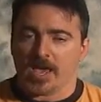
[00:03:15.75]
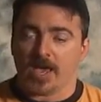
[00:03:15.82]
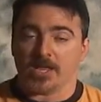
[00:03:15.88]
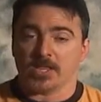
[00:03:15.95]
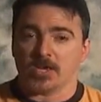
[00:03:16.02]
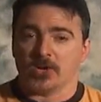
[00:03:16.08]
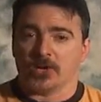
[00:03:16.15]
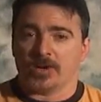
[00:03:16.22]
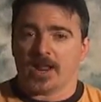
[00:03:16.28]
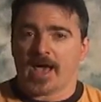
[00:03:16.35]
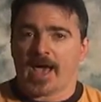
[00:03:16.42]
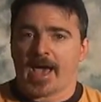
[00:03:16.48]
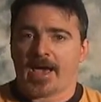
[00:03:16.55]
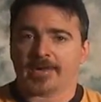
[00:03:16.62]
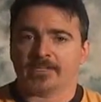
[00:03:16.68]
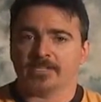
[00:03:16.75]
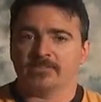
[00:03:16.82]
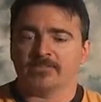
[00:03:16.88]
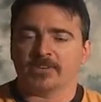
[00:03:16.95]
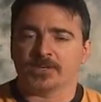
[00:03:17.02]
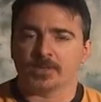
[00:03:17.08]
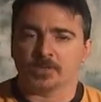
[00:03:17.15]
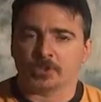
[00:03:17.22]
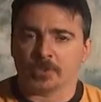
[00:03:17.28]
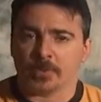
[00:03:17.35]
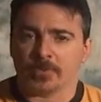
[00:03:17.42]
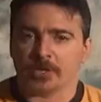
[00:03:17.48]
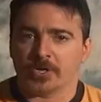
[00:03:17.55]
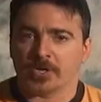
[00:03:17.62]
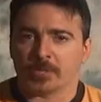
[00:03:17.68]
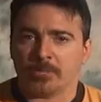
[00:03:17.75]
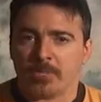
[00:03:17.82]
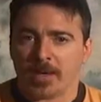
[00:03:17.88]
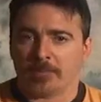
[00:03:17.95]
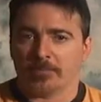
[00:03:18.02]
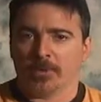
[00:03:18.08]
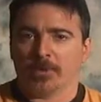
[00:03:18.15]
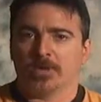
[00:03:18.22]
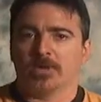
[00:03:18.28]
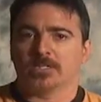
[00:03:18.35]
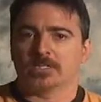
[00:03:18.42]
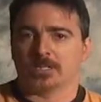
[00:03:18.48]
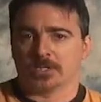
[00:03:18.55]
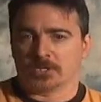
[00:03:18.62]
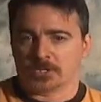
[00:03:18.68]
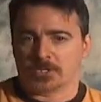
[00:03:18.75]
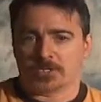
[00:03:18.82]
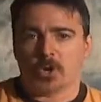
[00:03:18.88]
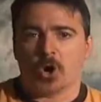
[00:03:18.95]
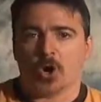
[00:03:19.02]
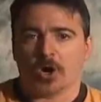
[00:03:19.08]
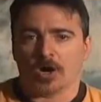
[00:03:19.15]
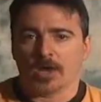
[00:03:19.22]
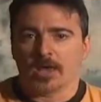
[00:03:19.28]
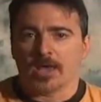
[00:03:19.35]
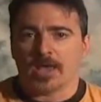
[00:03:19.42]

and you're an active contributing member to the song.